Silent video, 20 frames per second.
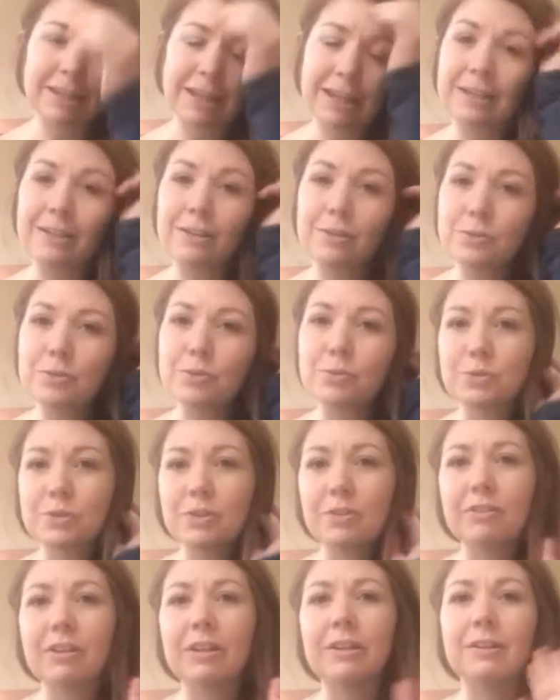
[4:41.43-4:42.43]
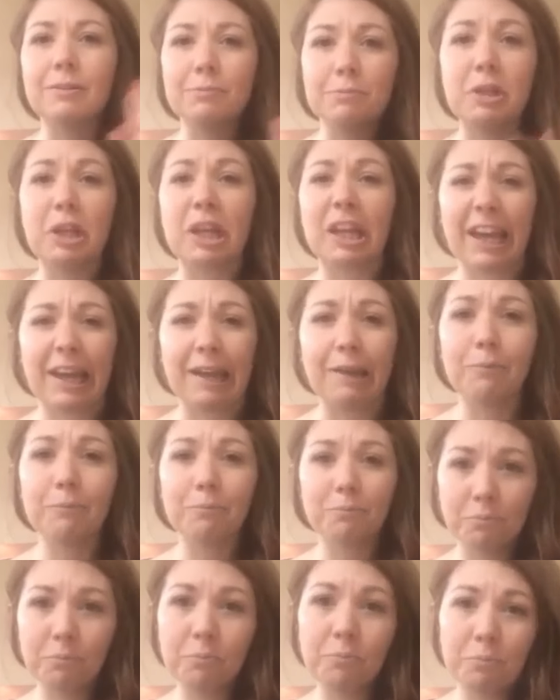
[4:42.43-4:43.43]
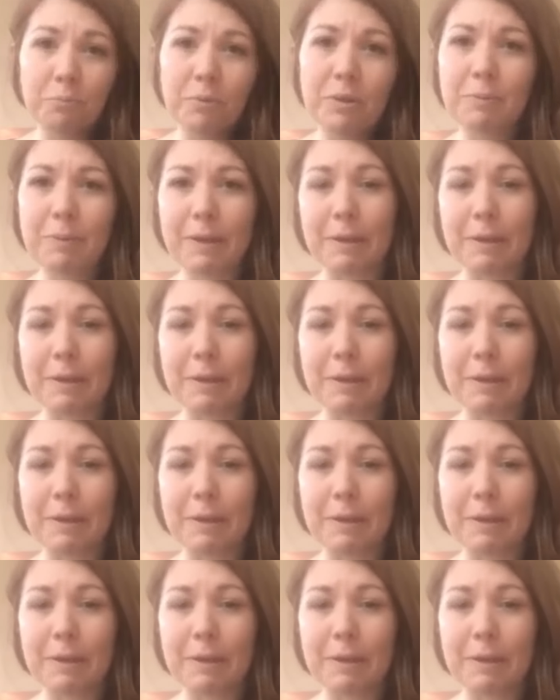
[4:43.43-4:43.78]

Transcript: and you sort of can communicate with